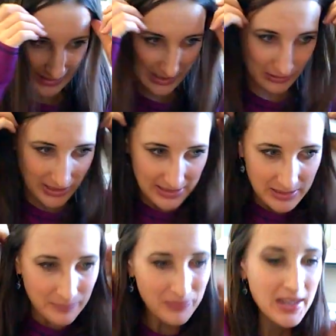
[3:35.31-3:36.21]

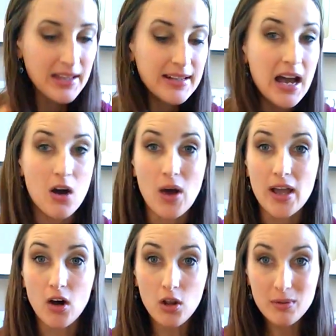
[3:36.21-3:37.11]
Alright, now
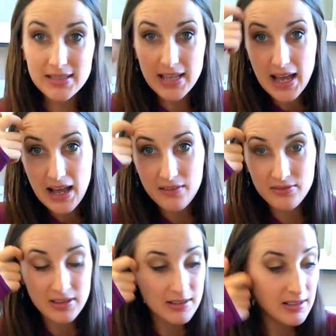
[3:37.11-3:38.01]
I always
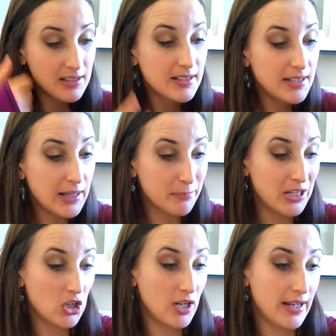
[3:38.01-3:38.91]
have nut
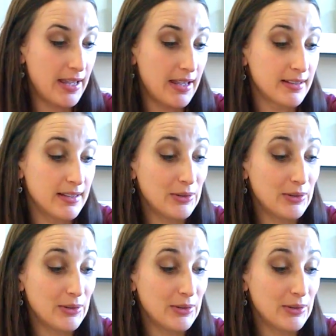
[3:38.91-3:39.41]
milk on hand.